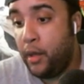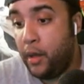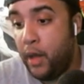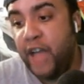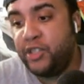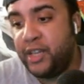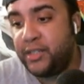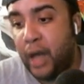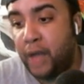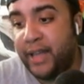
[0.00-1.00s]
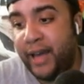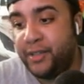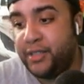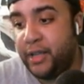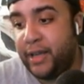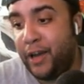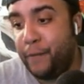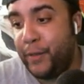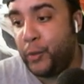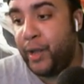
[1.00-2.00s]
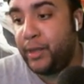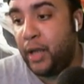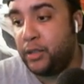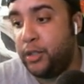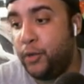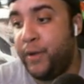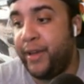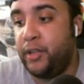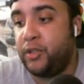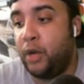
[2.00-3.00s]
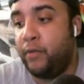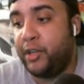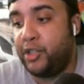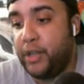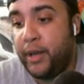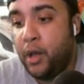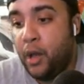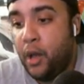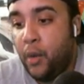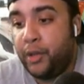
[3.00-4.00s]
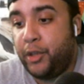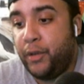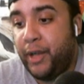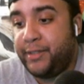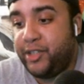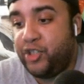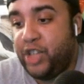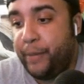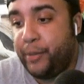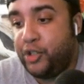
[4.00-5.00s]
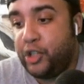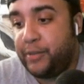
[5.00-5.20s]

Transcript: AJ Styles, Anderson, and Gallows make their way down to the ring and taunt Ricochet with the United States Championship.